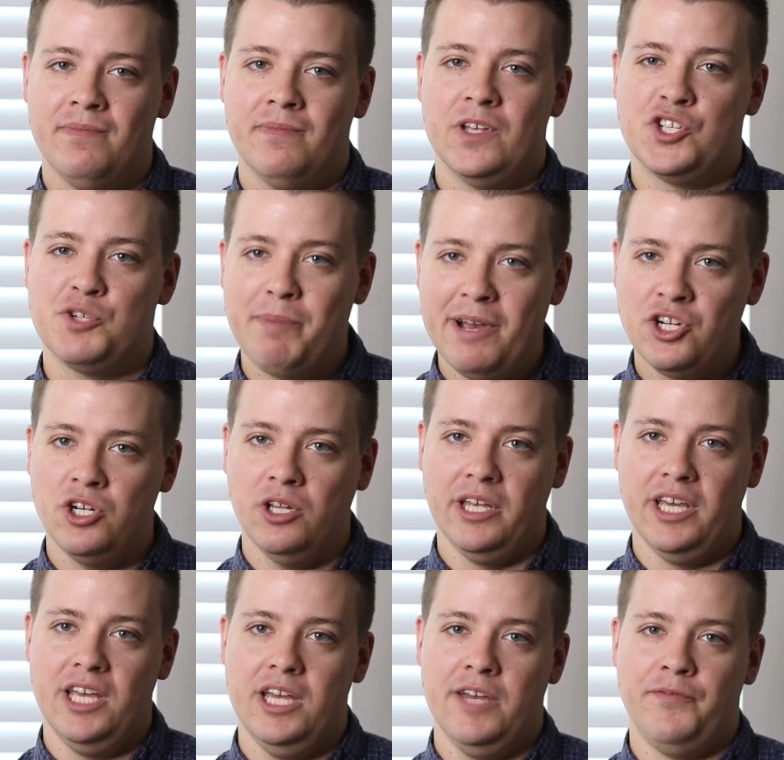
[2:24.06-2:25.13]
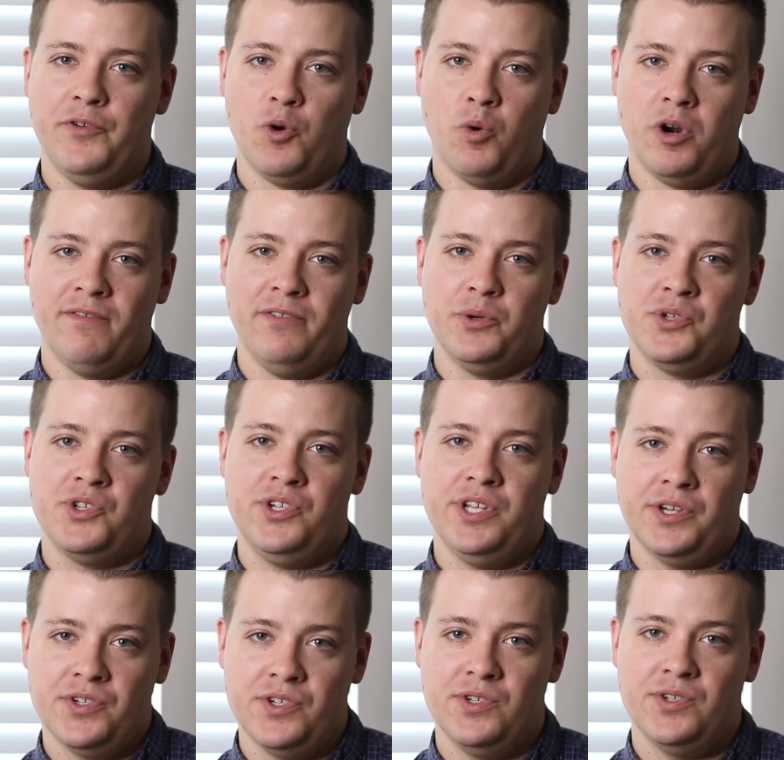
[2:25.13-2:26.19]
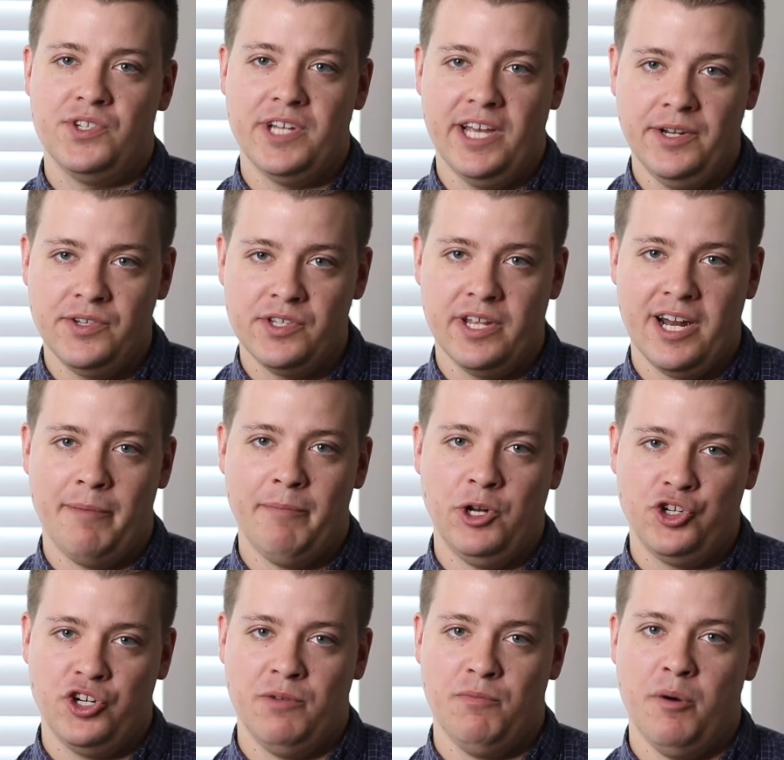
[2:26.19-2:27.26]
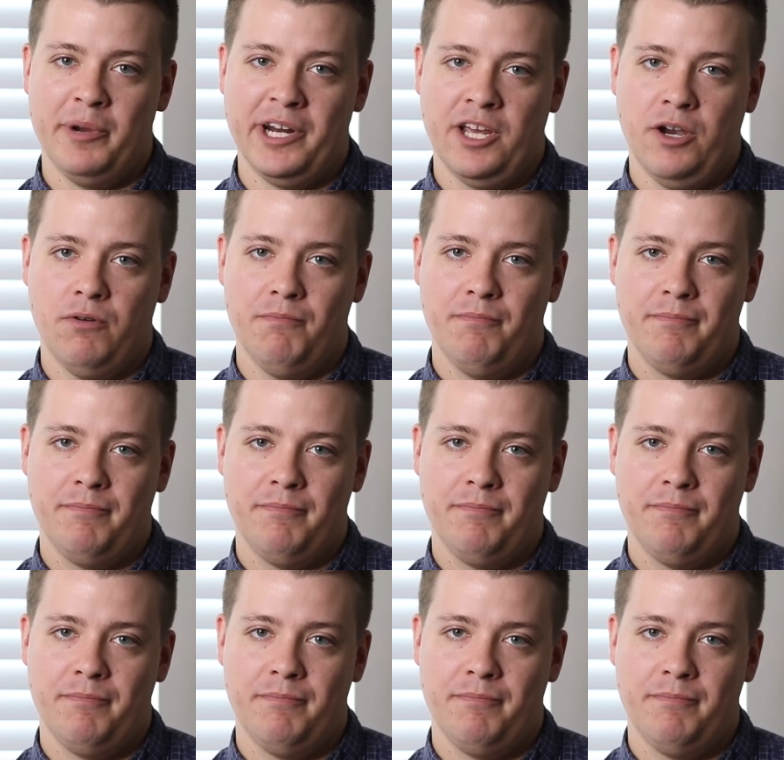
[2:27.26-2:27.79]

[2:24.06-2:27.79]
especially if you're one of those 6 states that I mentioned a moment ago.